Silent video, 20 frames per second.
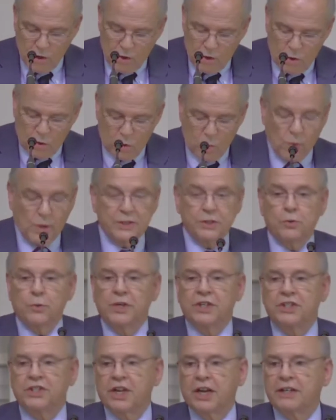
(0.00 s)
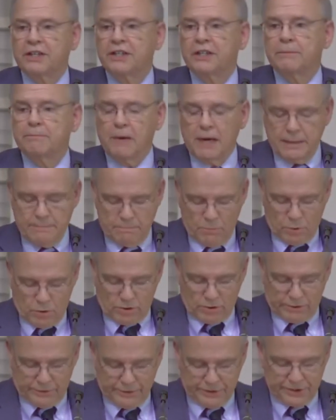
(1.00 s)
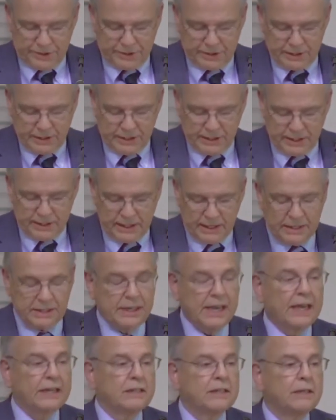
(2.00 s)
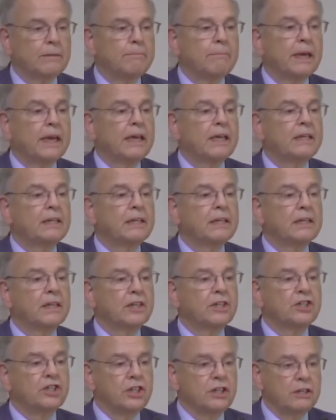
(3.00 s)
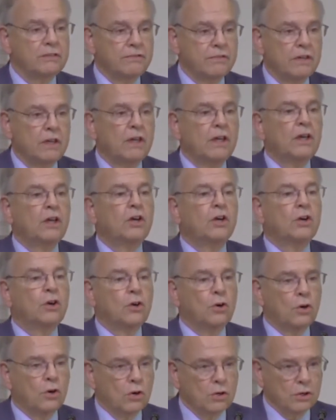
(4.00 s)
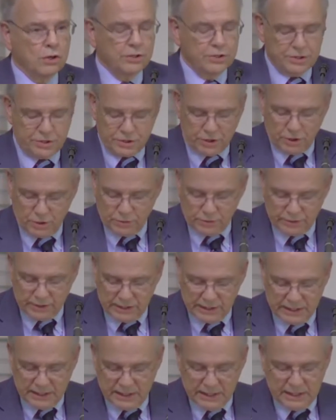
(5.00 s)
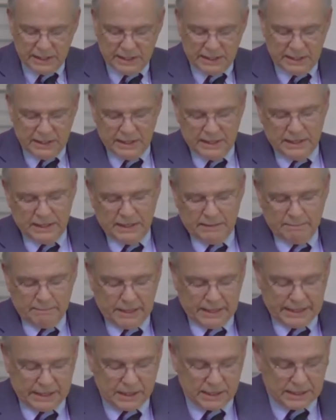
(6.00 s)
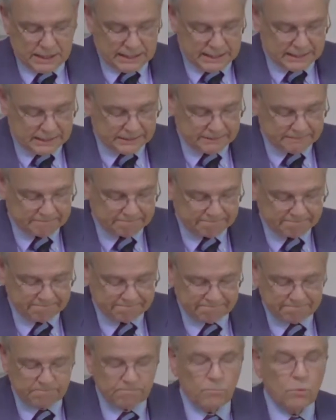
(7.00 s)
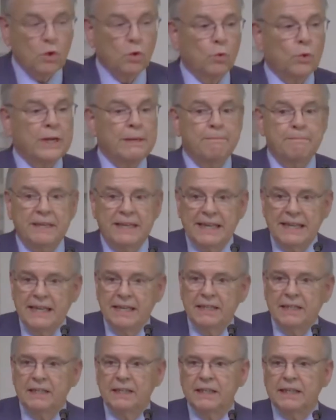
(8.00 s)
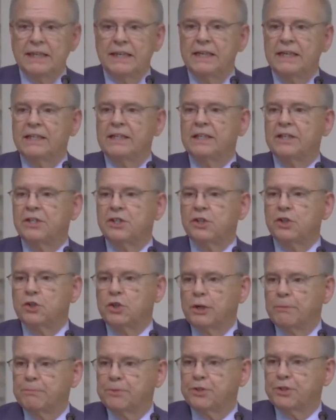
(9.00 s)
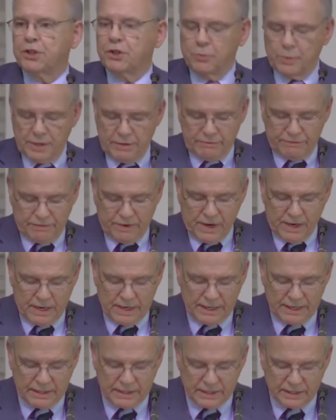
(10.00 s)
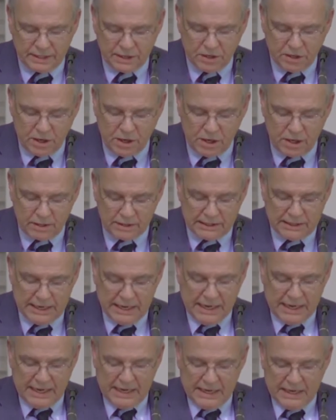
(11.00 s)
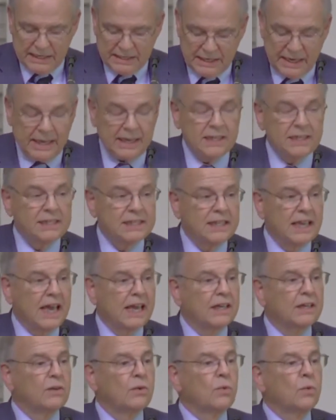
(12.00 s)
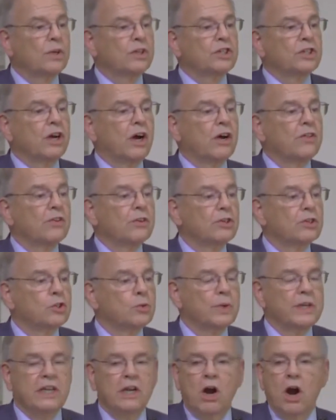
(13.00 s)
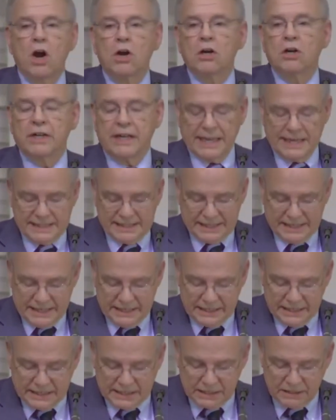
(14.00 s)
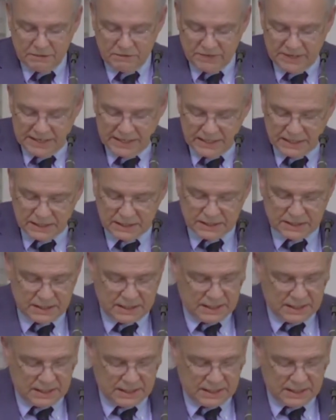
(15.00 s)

who was rejected by mortals and yet made the chief cornerstone by God. Repeatedly in the scripture, we find that God takes that which others regarded as inconvenient